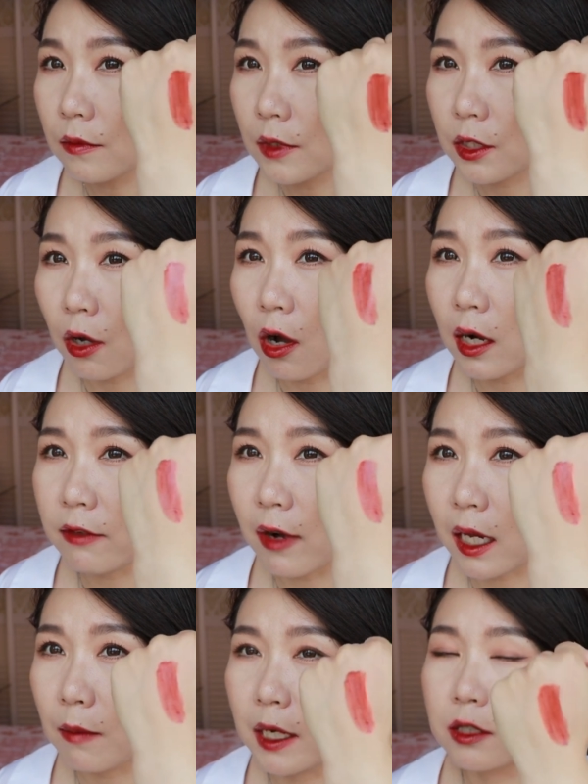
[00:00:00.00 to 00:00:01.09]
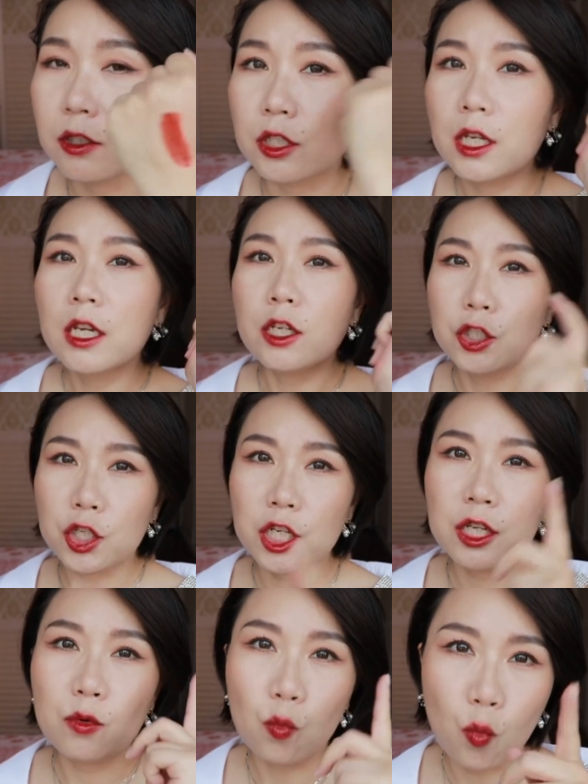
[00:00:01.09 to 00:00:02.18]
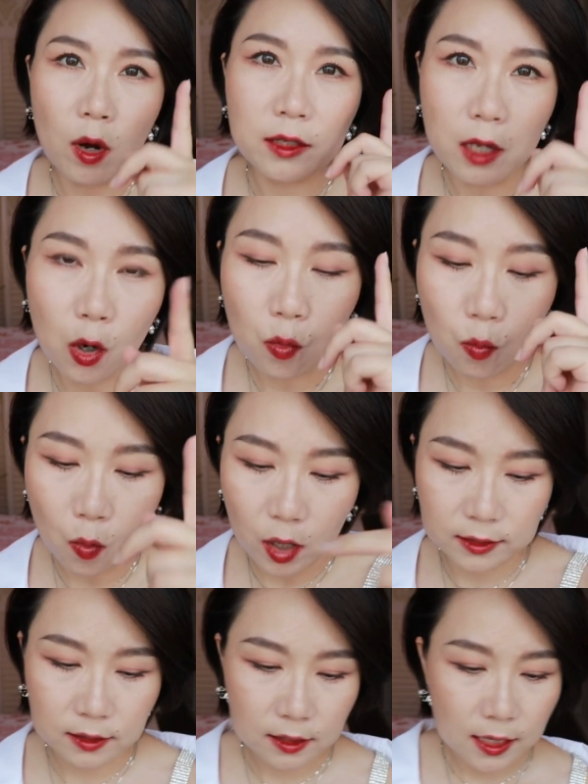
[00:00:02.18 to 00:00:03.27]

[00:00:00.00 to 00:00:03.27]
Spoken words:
So highly recommend G101.